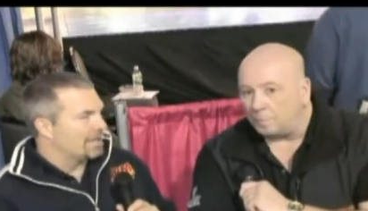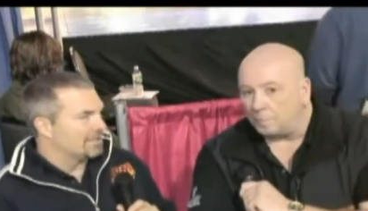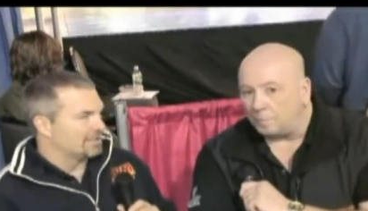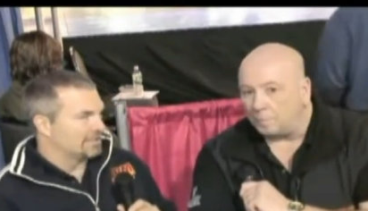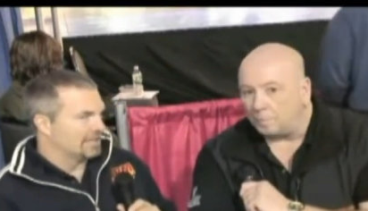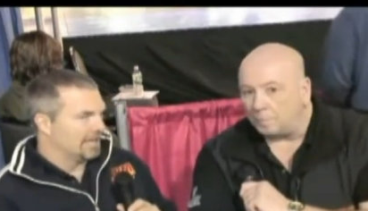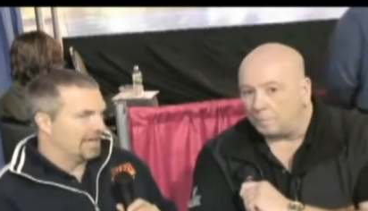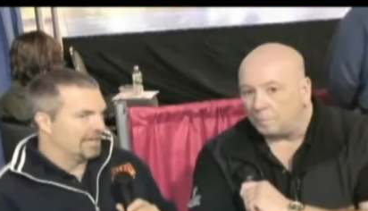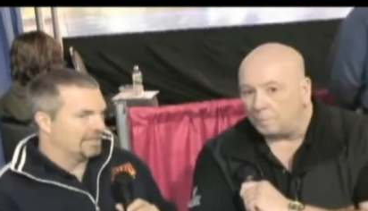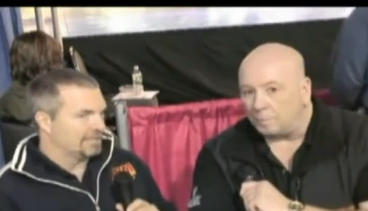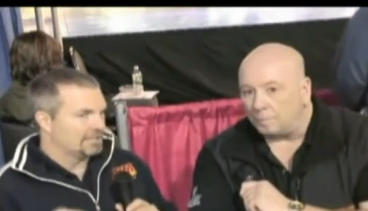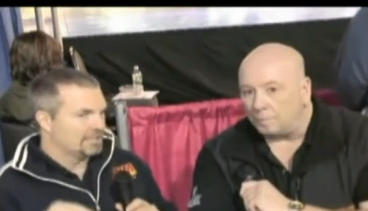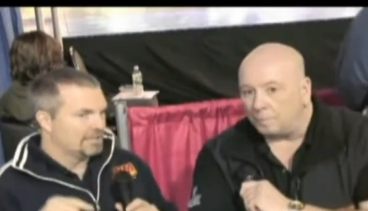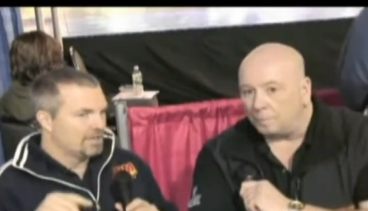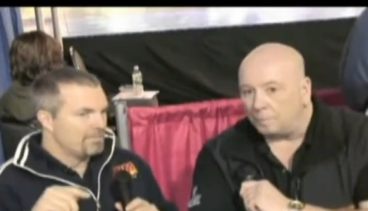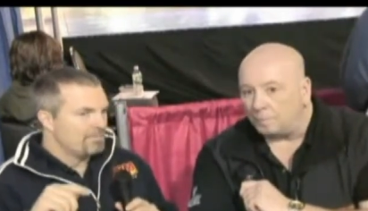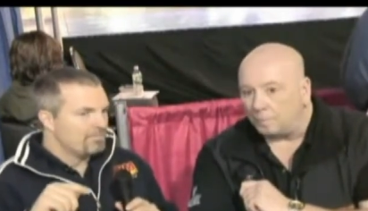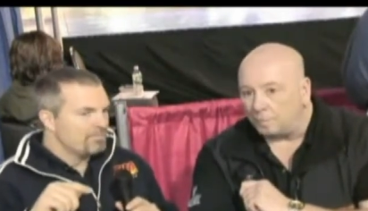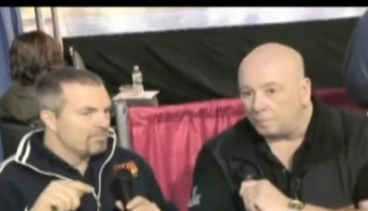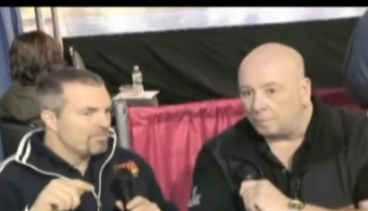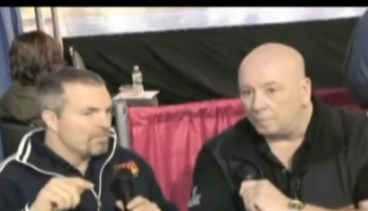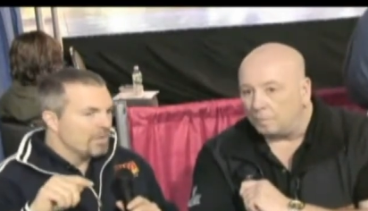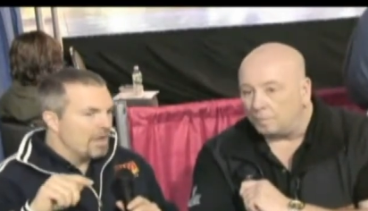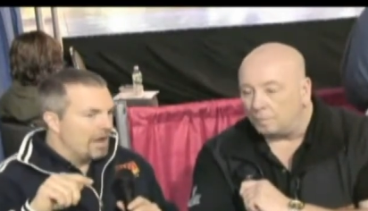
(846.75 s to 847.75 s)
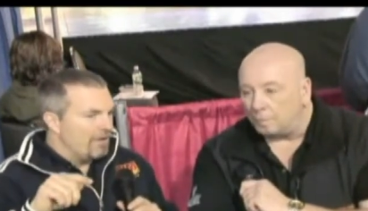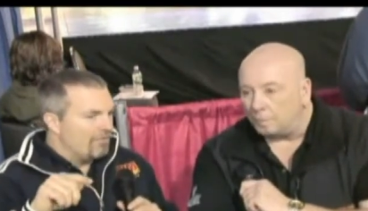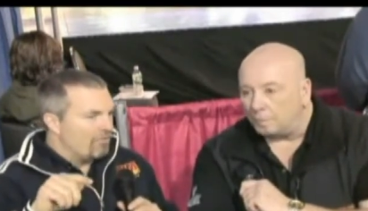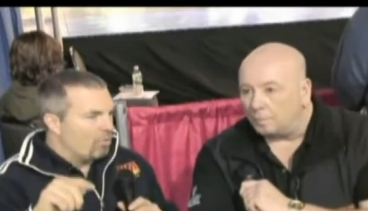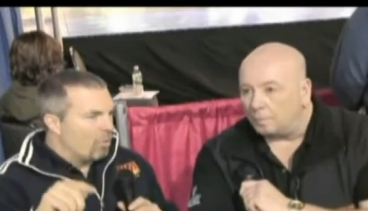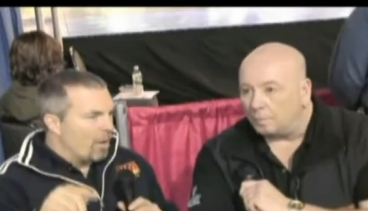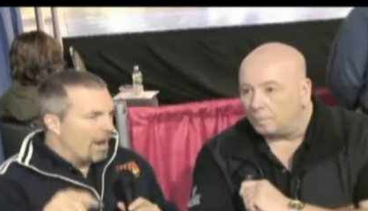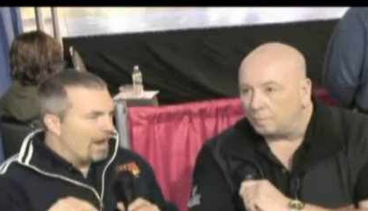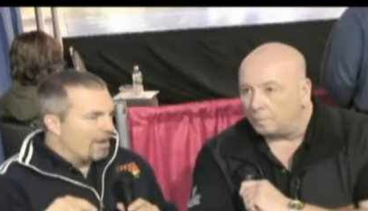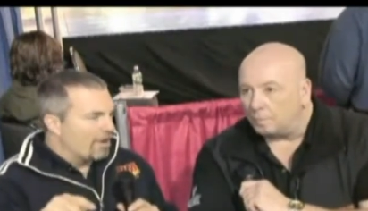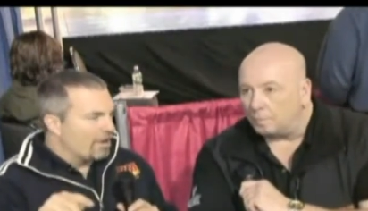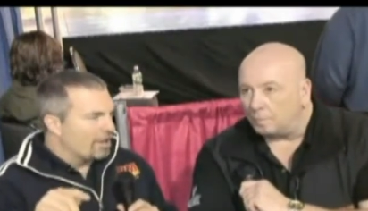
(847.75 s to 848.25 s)
Speaker 1: process
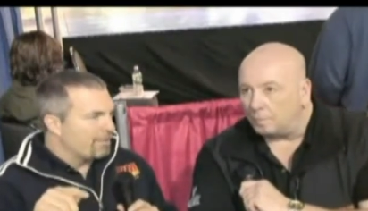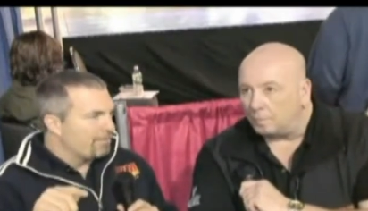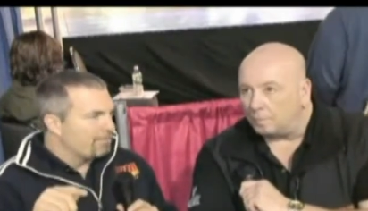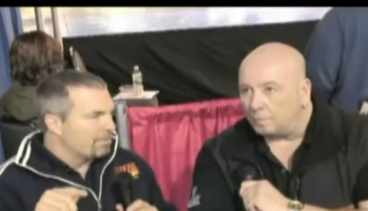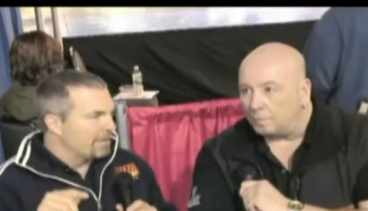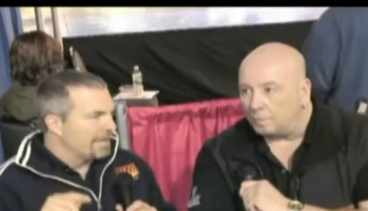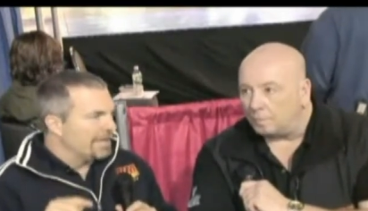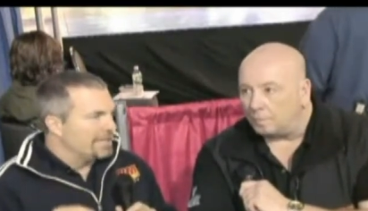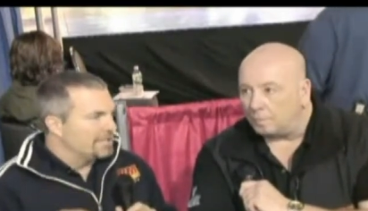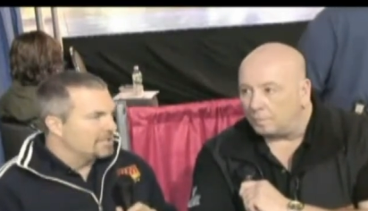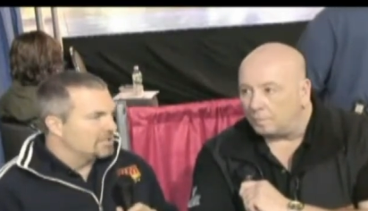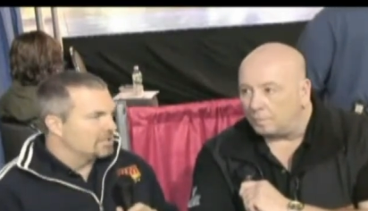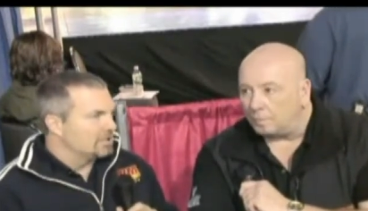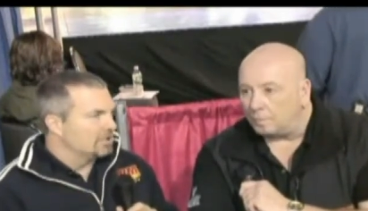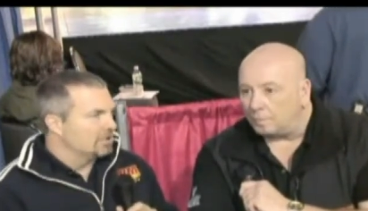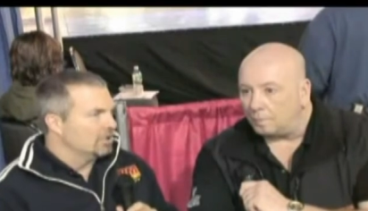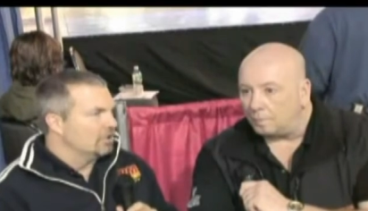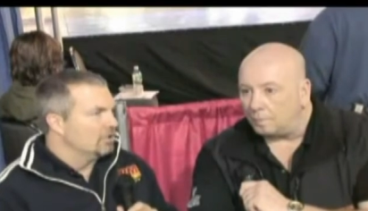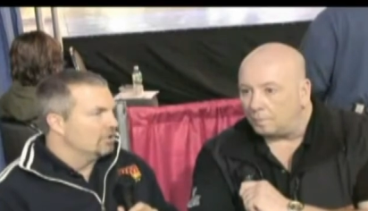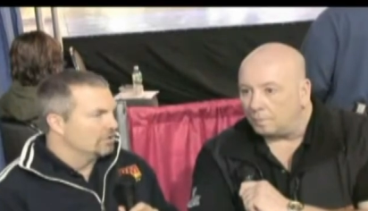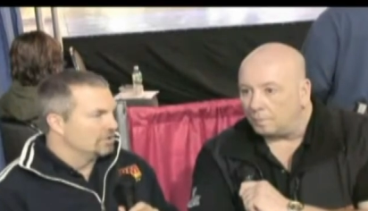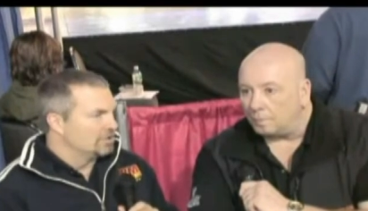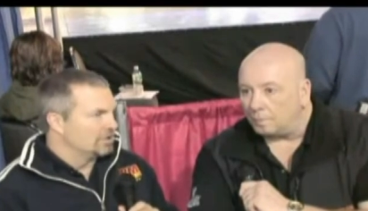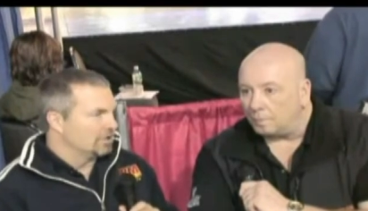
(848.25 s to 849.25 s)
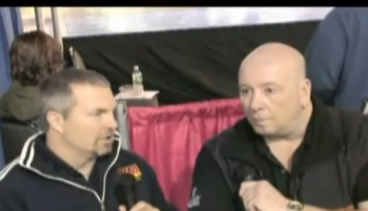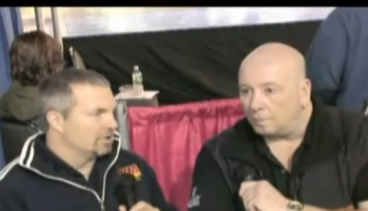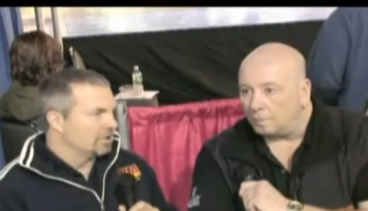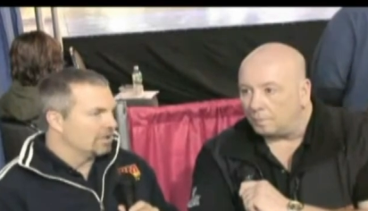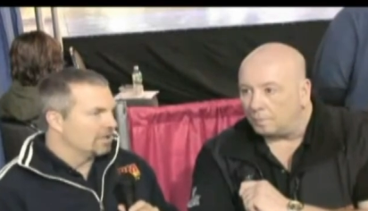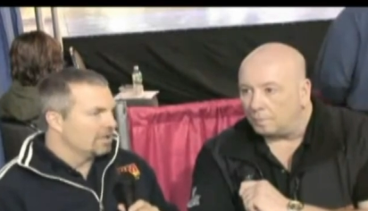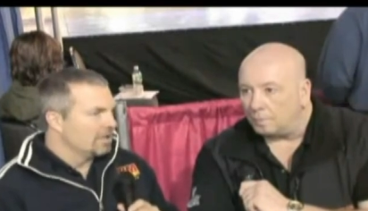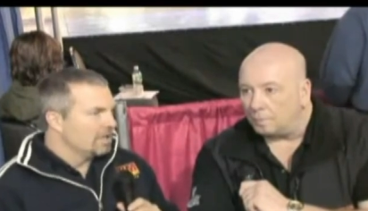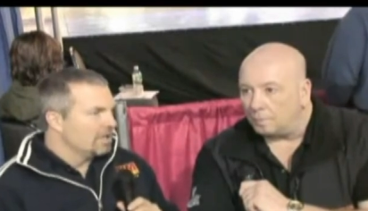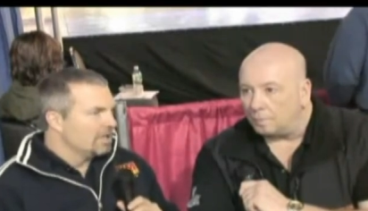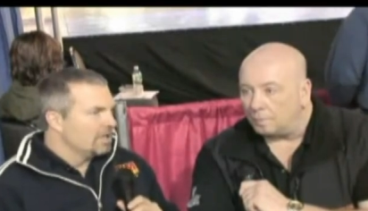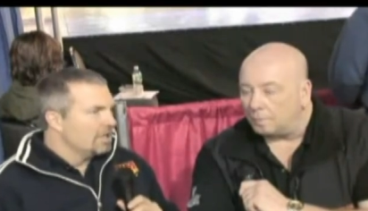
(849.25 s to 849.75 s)
of where to place the
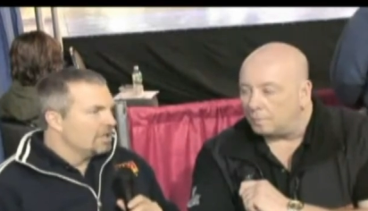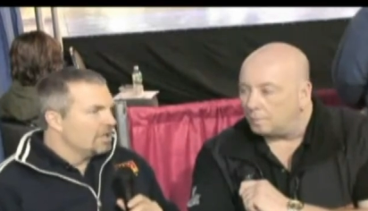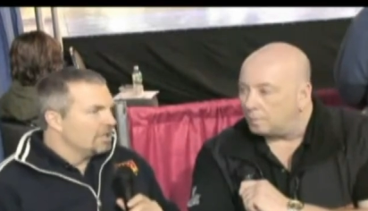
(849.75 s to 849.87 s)
loser